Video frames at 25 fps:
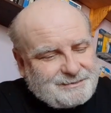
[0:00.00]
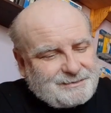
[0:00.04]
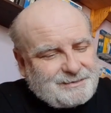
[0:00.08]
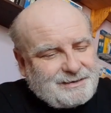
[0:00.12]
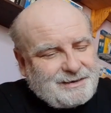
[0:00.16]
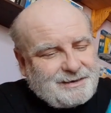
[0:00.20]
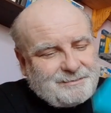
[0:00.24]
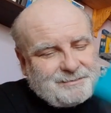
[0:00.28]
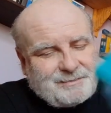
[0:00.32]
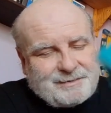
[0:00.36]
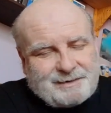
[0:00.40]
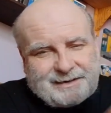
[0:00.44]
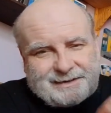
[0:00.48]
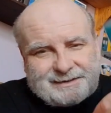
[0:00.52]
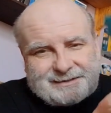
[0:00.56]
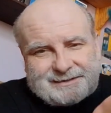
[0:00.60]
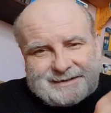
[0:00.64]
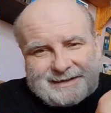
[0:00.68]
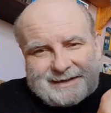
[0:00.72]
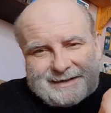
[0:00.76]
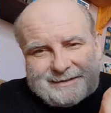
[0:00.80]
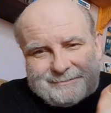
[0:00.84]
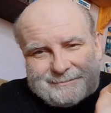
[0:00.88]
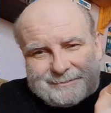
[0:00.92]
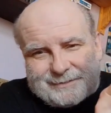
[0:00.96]
copy. It's
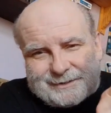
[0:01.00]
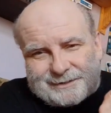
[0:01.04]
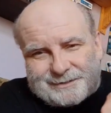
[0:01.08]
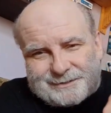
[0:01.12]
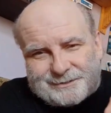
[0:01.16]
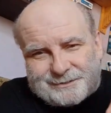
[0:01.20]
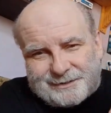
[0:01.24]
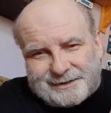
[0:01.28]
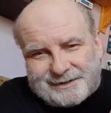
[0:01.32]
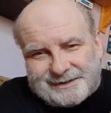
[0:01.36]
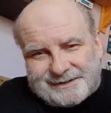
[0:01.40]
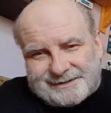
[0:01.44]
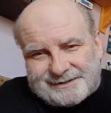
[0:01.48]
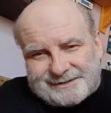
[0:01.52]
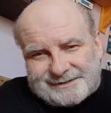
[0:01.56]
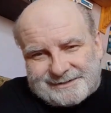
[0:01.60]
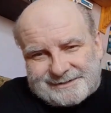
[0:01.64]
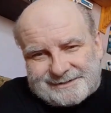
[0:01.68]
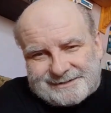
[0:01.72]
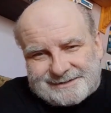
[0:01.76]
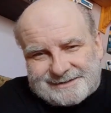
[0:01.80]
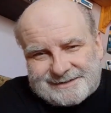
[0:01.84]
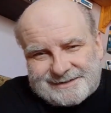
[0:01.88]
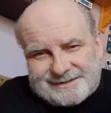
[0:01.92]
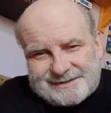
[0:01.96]
the
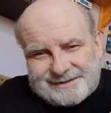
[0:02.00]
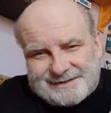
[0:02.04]
In-Betweeners.